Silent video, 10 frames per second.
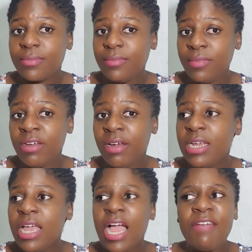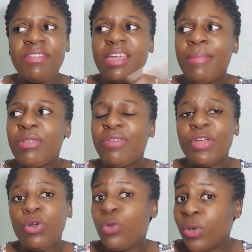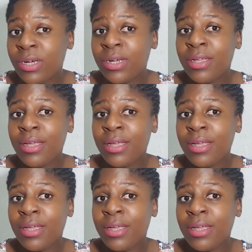right? Half the time I don't even look